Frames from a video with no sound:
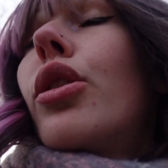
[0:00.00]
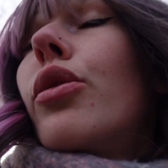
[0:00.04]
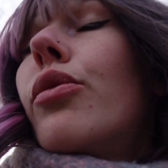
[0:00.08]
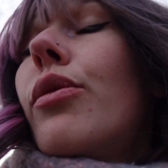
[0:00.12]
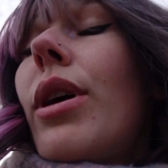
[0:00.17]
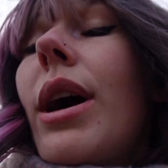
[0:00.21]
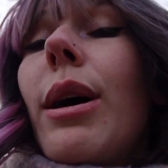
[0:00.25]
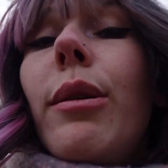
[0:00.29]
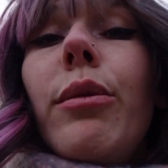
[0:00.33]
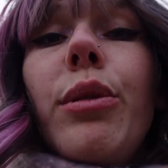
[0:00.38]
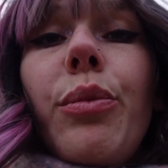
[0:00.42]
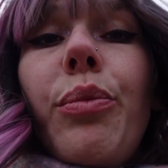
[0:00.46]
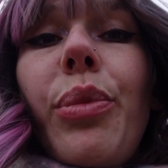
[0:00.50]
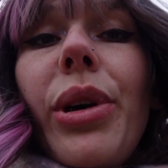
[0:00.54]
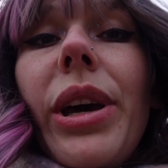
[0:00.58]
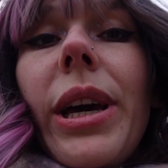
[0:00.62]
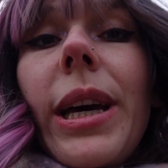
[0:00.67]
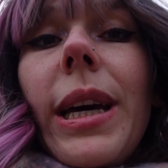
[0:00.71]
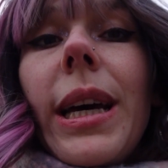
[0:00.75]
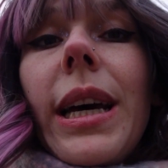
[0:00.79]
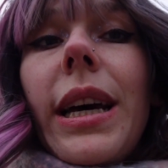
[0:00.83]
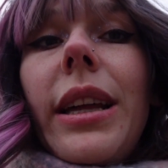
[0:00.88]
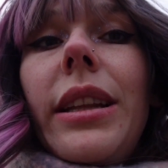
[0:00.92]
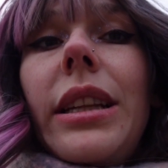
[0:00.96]
around a
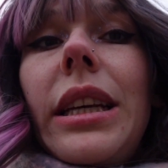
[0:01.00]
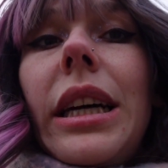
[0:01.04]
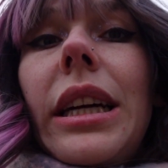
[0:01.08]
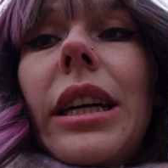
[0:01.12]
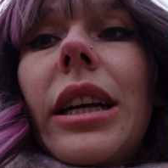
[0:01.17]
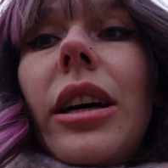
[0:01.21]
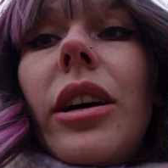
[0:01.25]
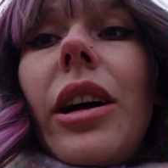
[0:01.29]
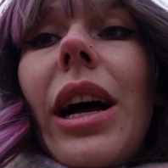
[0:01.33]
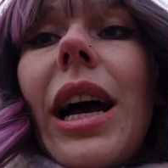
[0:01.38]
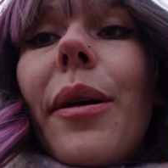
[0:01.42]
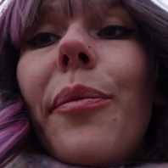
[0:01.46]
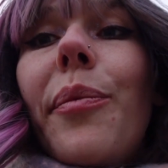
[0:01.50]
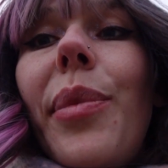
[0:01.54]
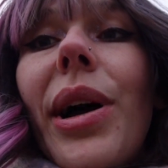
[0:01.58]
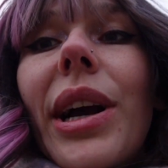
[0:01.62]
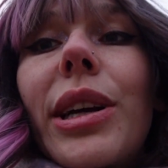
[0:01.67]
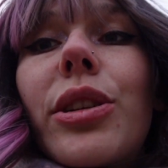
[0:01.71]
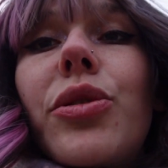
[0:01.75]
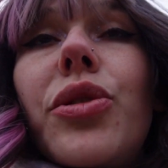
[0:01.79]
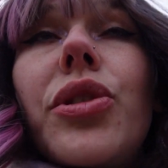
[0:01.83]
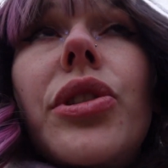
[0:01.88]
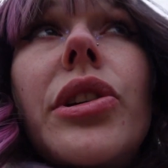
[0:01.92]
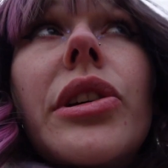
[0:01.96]
bit, and then I'll head
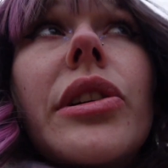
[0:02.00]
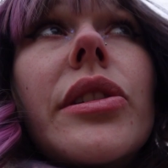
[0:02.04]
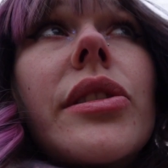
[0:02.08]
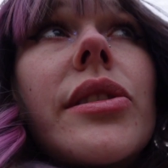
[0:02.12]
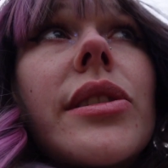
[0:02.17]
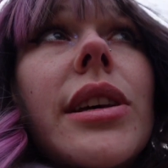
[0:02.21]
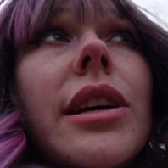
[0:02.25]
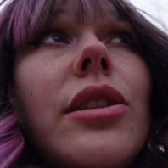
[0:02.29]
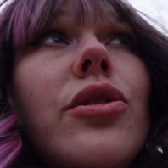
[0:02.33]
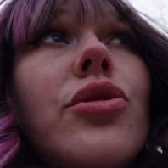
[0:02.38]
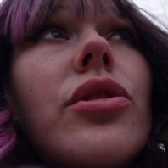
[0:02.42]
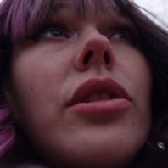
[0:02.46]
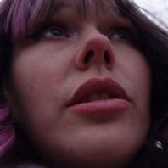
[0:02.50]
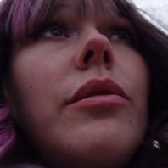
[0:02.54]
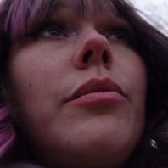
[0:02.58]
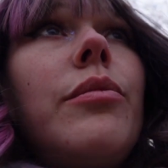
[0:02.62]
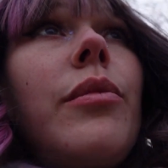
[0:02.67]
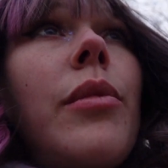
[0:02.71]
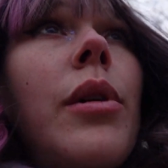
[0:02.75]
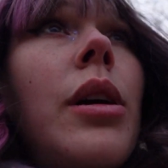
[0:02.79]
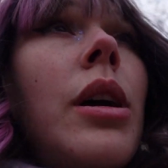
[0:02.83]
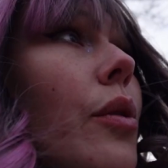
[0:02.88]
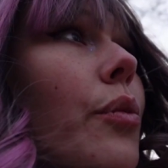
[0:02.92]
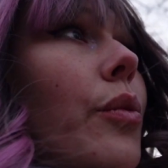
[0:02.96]
back to the
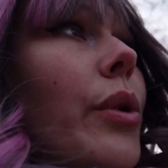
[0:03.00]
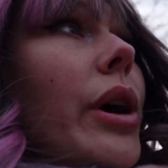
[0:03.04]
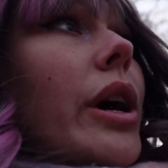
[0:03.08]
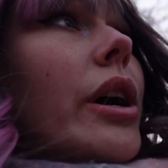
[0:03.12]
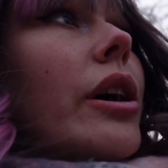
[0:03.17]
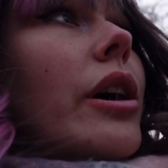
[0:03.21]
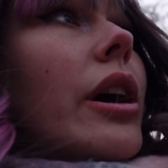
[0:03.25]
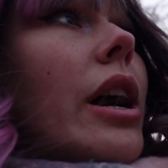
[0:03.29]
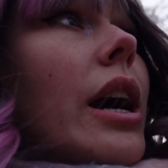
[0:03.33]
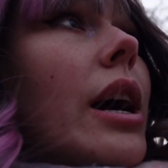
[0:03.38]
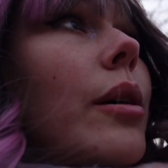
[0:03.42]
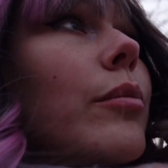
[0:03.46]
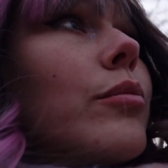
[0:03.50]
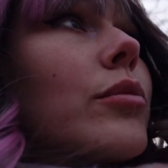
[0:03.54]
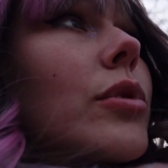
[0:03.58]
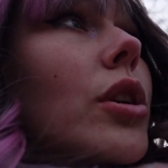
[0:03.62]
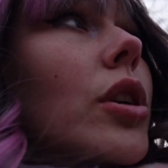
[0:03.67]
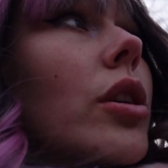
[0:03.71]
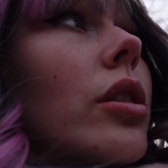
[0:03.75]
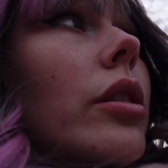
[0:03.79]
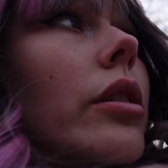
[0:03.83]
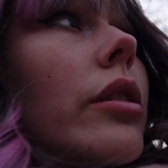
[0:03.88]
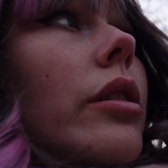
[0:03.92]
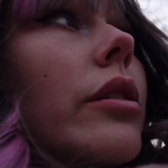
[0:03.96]
Centrum where I'm
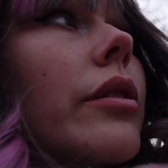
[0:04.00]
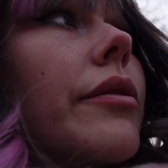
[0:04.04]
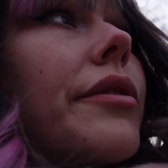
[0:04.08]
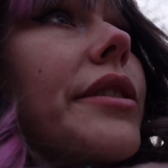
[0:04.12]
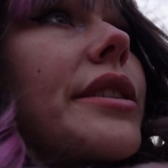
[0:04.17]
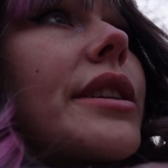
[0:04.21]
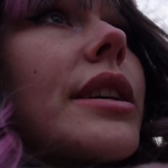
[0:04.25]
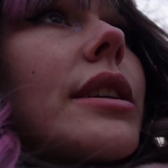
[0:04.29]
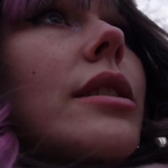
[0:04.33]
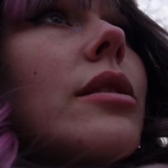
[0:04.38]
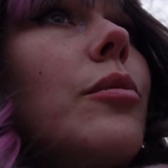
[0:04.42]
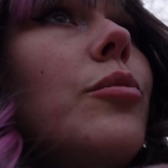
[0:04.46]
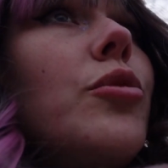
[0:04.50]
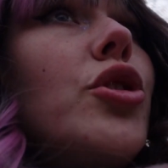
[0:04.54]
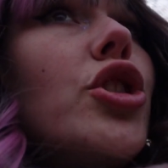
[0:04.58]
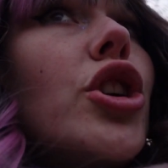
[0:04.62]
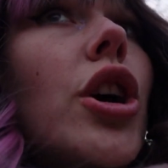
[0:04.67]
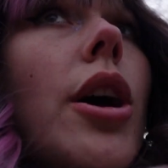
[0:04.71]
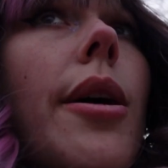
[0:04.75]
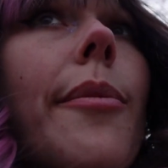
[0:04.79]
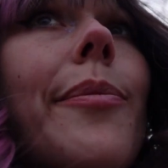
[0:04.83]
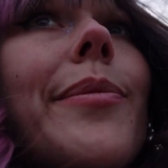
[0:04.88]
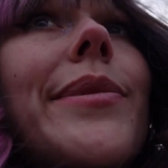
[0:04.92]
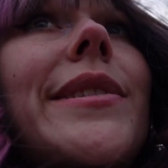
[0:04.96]
gonna visit some
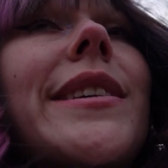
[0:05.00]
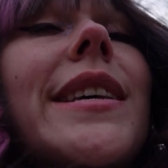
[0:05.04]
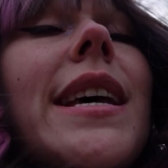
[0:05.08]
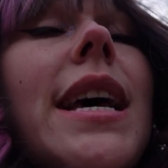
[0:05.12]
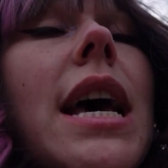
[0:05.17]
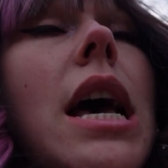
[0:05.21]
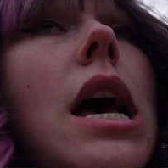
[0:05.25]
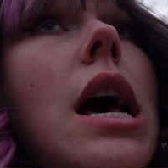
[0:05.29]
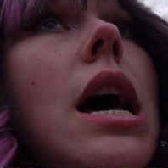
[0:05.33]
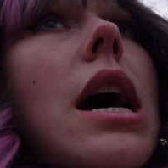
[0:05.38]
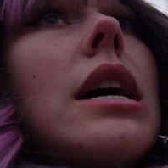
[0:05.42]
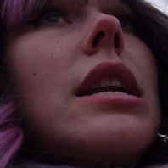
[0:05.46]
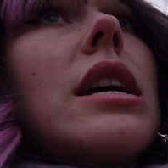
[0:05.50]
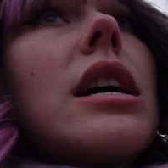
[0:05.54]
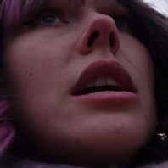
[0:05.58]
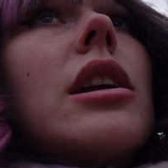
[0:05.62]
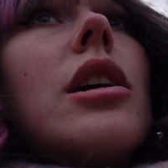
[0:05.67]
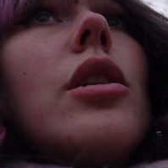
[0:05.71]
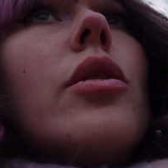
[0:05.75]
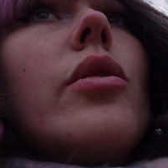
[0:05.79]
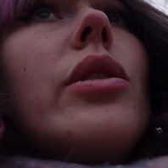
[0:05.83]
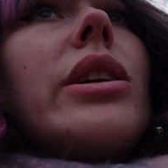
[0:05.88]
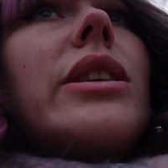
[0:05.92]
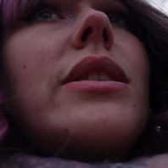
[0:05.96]
shops. And I
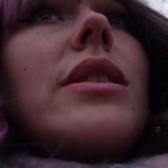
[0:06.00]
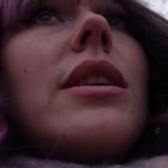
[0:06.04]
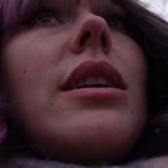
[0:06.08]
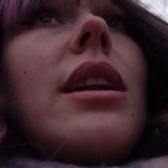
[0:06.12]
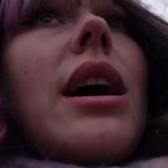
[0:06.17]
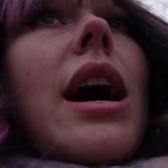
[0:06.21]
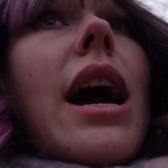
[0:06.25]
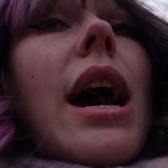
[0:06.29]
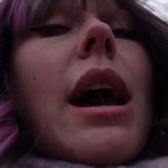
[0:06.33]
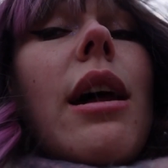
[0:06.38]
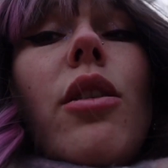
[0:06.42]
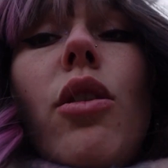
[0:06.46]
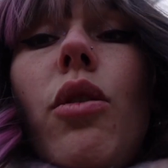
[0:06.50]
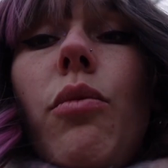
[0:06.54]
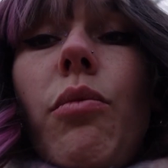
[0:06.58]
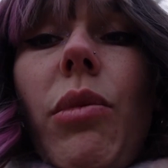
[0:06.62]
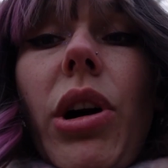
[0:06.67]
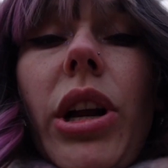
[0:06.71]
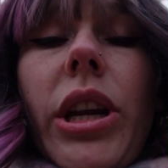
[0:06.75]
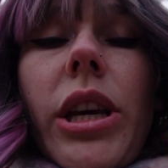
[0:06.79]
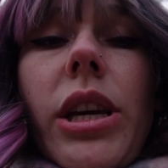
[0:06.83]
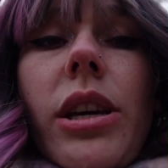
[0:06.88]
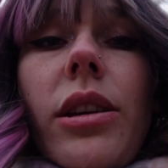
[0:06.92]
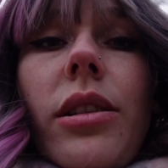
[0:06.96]
know I said I had no
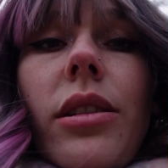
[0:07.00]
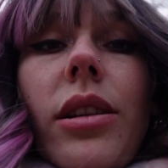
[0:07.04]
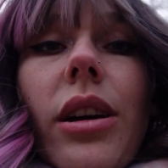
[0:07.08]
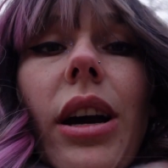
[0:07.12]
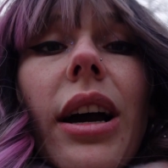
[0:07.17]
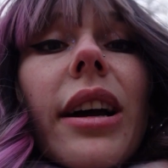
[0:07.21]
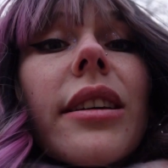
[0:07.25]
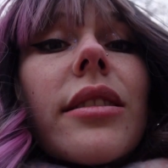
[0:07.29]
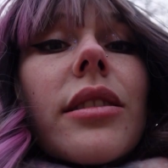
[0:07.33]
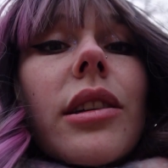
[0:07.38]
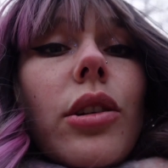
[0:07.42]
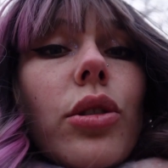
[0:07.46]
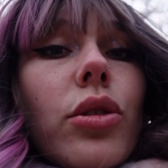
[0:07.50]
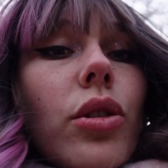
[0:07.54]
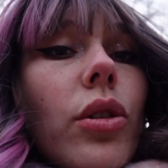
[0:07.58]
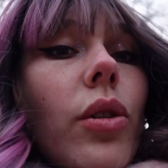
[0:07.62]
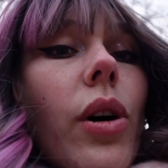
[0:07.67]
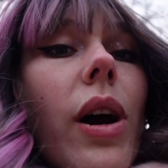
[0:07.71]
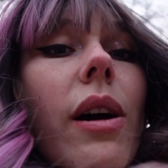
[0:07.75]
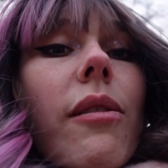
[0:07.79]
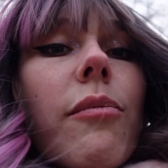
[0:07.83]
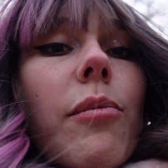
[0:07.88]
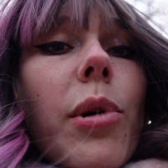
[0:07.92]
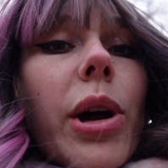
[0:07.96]
money. I still
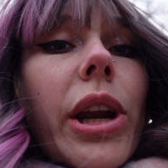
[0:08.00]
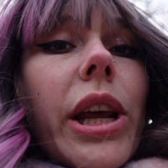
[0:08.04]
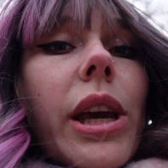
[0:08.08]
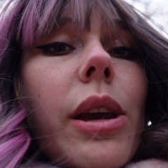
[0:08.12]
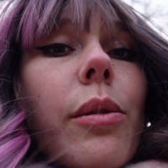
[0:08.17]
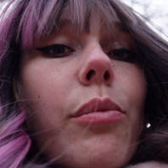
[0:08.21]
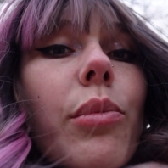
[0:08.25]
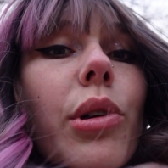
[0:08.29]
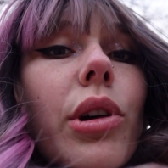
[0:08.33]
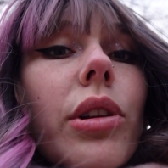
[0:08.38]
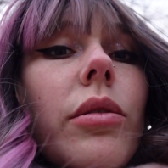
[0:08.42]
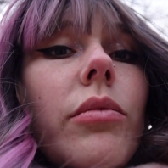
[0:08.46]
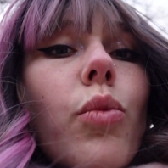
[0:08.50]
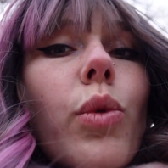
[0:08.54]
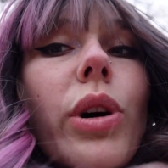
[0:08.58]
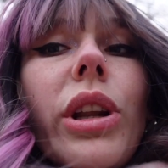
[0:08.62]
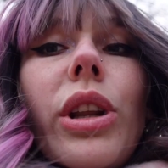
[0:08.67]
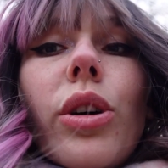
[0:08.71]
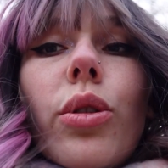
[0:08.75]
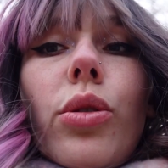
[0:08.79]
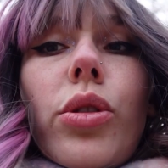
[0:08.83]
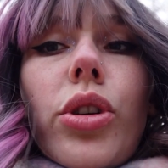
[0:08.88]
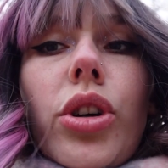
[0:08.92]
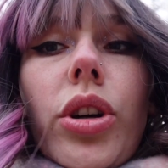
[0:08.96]
don't have money, but
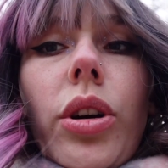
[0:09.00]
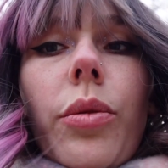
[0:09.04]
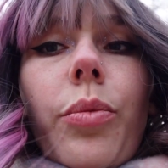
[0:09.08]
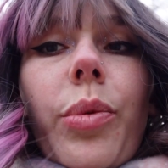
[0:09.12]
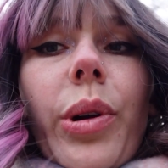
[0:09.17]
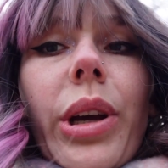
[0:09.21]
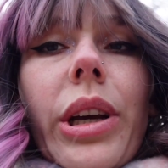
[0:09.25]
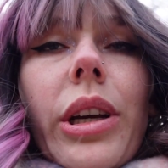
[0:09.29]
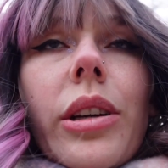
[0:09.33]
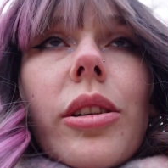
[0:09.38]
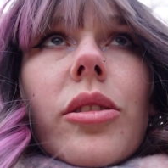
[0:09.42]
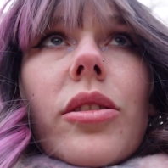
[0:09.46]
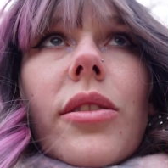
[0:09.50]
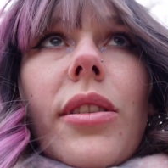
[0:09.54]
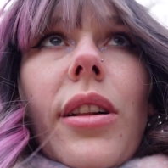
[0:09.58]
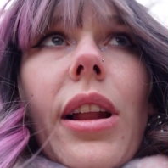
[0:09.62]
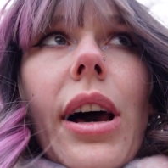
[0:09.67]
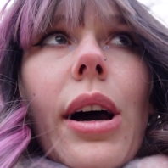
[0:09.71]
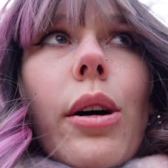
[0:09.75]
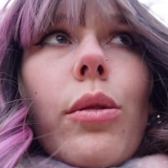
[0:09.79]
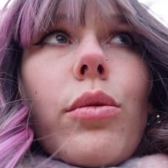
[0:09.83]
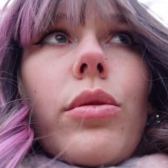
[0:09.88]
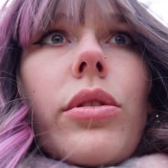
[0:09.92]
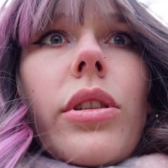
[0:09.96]
window shopping is
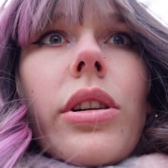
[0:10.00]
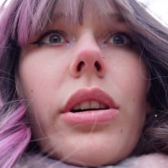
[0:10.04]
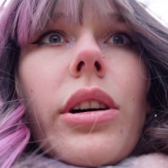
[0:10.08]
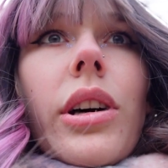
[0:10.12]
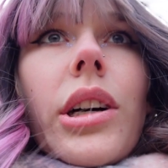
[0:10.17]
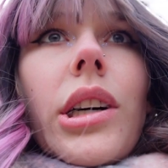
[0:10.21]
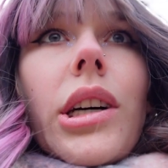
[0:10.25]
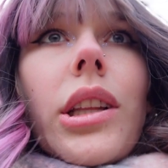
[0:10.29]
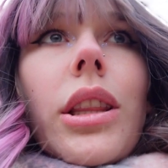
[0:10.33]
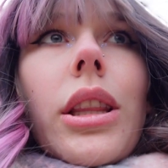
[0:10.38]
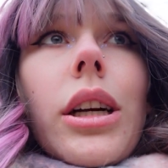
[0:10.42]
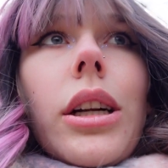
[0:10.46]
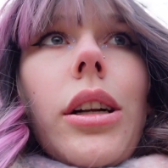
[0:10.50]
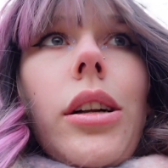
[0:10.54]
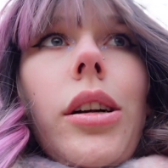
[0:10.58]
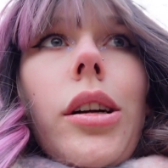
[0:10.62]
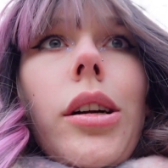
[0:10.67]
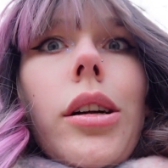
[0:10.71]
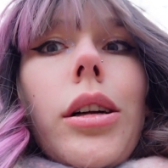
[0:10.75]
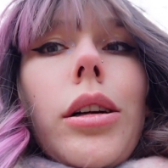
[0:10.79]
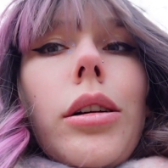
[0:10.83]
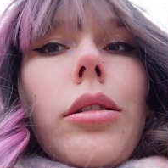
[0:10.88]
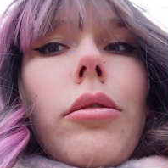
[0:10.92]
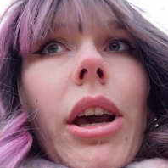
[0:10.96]
allowed, I
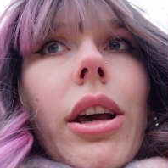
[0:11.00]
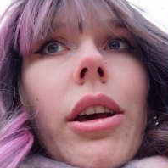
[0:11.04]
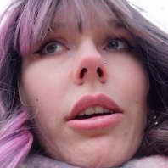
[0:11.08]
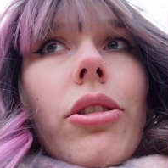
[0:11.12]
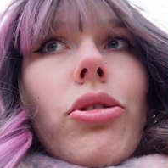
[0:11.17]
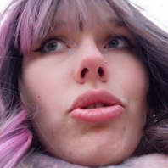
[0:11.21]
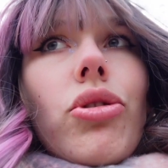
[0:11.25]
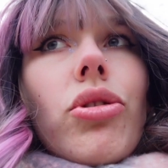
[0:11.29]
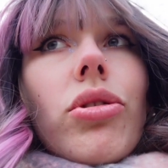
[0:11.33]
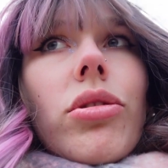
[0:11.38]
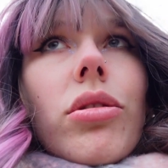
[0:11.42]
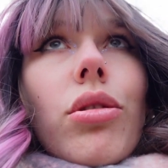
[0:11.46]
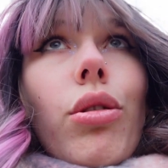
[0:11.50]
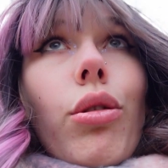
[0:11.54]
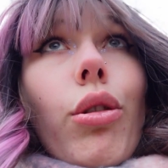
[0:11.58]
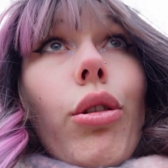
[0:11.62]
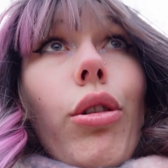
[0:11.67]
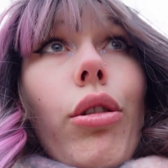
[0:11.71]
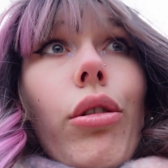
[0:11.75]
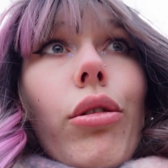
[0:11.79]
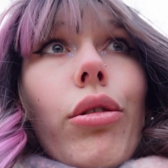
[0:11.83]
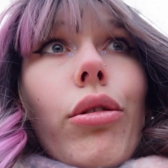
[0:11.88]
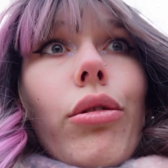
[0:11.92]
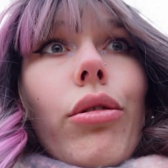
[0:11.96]
think. I can just
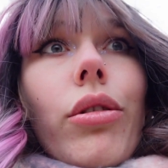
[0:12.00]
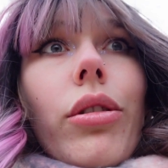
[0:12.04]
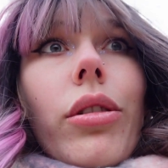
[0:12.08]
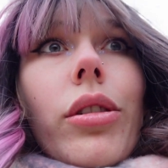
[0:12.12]
look.